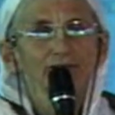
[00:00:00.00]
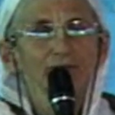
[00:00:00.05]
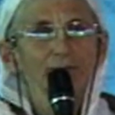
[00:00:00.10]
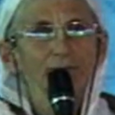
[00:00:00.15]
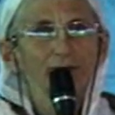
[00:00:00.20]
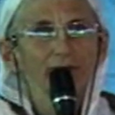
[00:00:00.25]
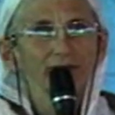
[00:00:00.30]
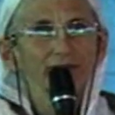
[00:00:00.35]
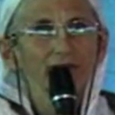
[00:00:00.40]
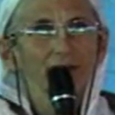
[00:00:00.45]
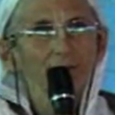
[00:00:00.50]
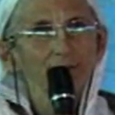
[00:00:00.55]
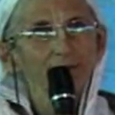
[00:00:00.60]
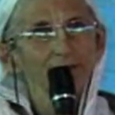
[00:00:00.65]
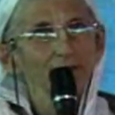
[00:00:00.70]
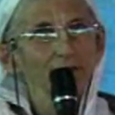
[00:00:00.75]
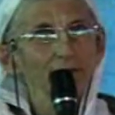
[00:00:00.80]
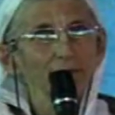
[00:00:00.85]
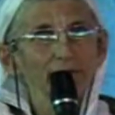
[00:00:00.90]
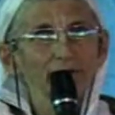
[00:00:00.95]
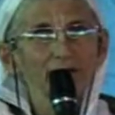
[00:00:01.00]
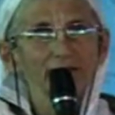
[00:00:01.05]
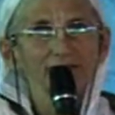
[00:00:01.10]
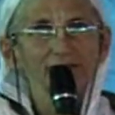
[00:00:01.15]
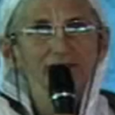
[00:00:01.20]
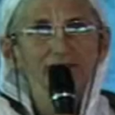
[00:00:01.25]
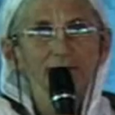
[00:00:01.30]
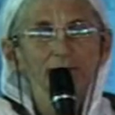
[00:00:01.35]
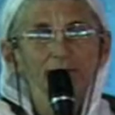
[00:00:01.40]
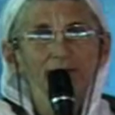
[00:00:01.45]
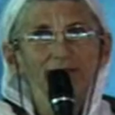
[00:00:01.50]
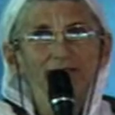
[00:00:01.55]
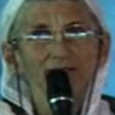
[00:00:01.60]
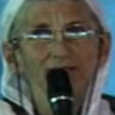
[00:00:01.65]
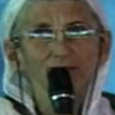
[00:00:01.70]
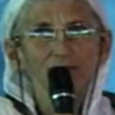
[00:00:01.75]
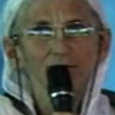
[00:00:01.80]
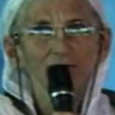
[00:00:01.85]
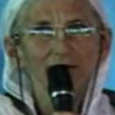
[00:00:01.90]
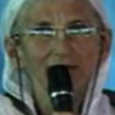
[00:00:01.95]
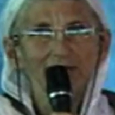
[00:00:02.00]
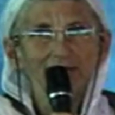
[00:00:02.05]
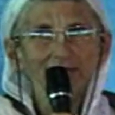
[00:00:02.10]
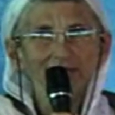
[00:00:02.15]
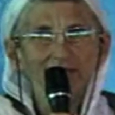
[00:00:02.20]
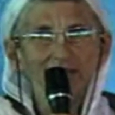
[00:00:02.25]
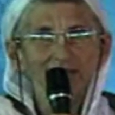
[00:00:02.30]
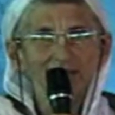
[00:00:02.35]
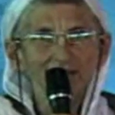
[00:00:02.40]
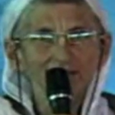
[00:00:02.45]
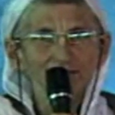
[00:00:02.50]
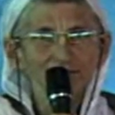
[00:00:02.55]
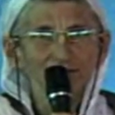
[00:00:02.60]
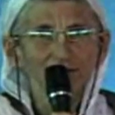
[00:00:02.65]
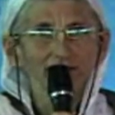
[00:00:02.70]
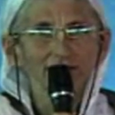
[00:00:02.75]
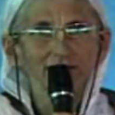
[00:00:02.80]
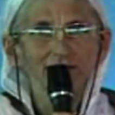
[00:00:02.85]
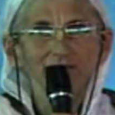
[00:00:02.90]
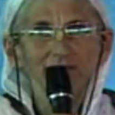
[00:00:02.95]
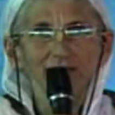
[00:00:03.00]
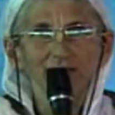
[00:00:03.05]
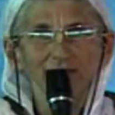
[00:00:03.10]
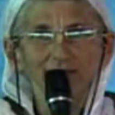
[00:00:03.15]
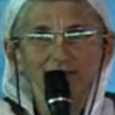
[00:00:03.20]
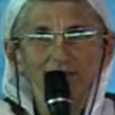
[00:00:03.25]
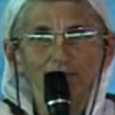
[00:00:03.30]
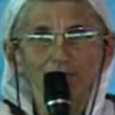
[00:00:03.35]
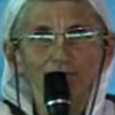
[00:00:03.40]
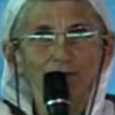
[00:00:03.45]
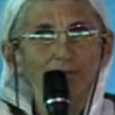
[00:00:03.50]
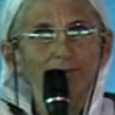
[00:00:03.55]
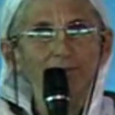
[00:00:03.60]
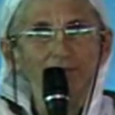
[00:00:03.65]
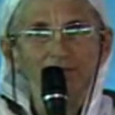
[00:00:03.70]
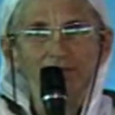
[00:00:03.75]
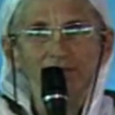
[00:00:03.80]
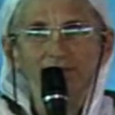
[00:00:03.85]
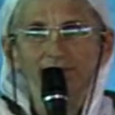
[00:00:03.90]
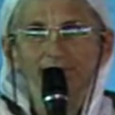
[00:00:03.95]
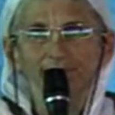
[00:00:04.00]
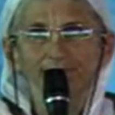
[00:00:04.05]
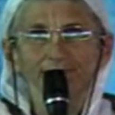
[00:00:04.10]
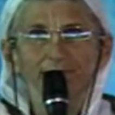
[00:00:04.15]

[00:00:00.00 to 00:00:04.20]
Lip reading: Srila Damodar Maharaj explains so nicely, and I'll try to take some remnants.